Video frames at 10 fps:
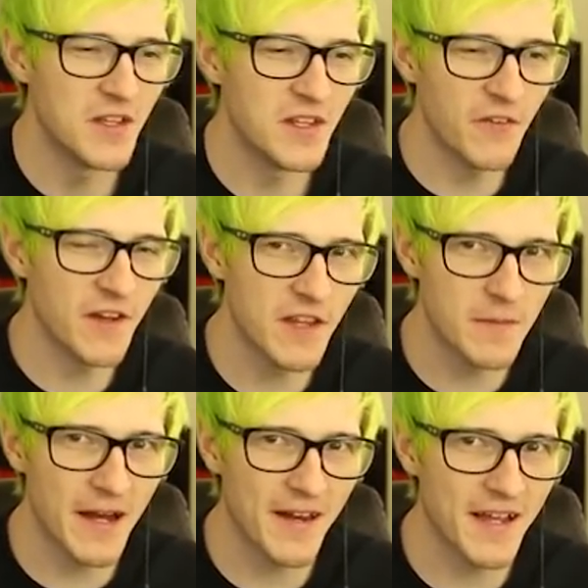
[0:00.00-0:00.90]
The funny thing
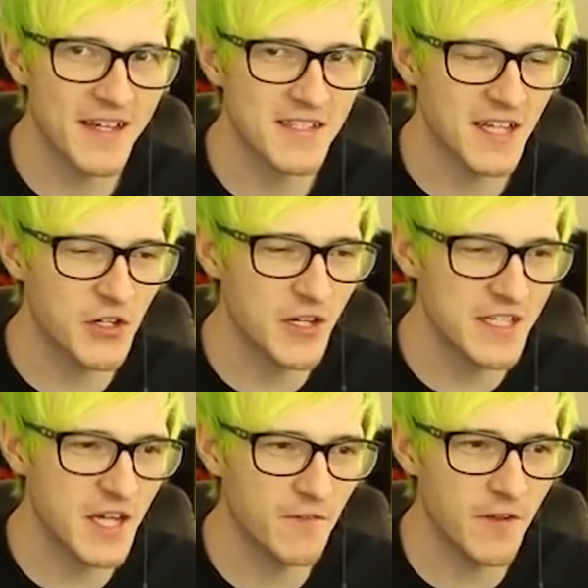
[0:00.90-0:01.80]
about it, guys, is I
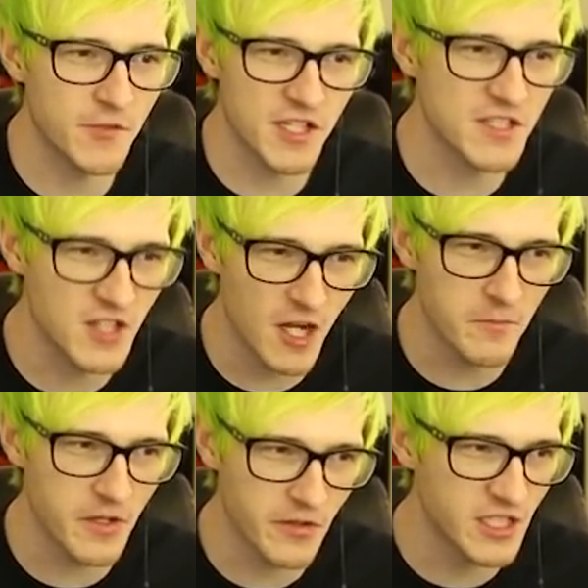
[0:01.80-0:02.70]
couldn't tell if he was a
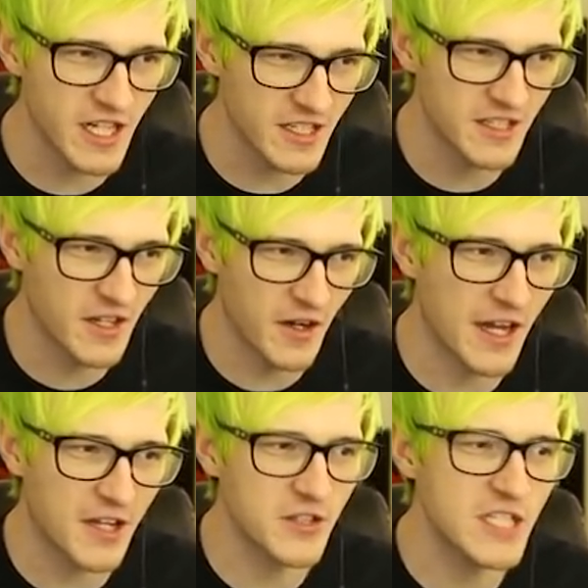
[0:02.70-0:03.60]
zombie or, ch you know,
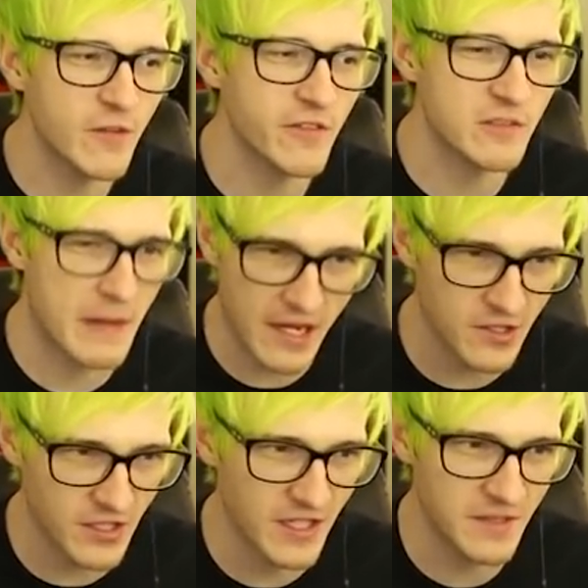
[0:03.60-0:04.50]
I couldn't tell if he was bad or
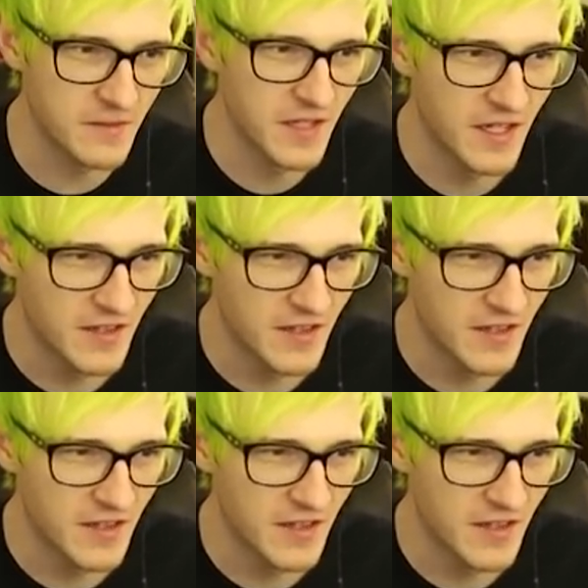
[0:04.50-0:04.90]
good.